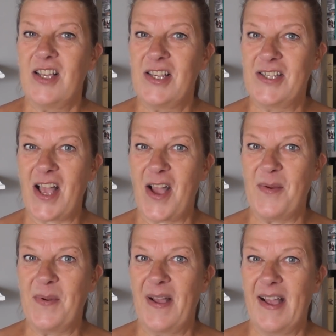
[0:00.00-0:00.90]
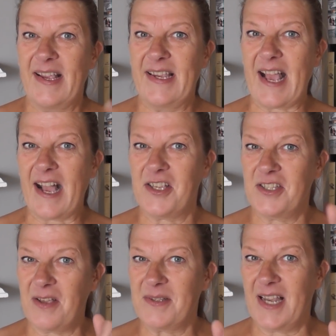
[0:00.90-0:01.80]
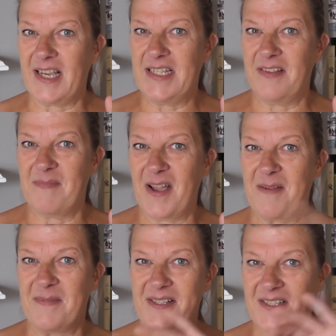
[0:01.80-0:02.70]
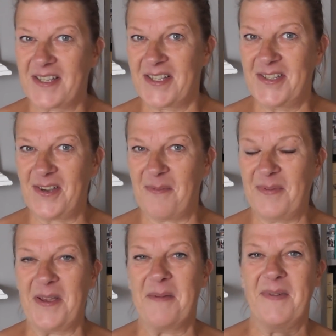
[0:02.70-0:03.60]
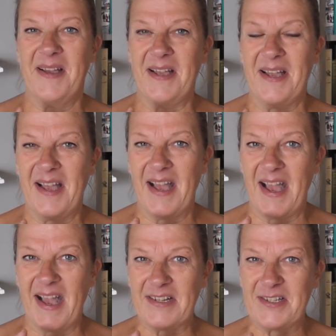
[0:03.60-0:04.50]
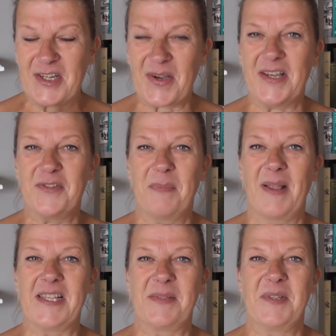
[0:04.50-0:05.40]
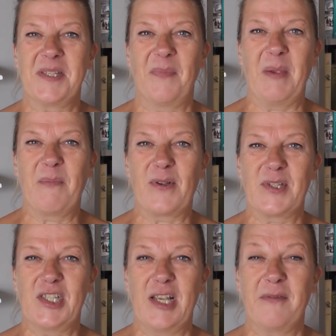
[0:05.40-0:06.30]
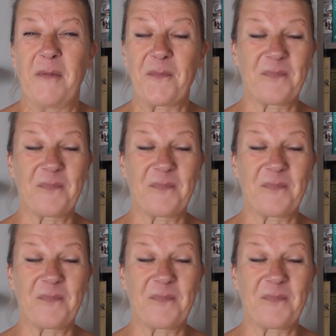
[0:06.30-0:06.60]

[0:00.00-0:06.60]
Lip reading: So catch those negative moments, stop them, and try to replace them with something positive.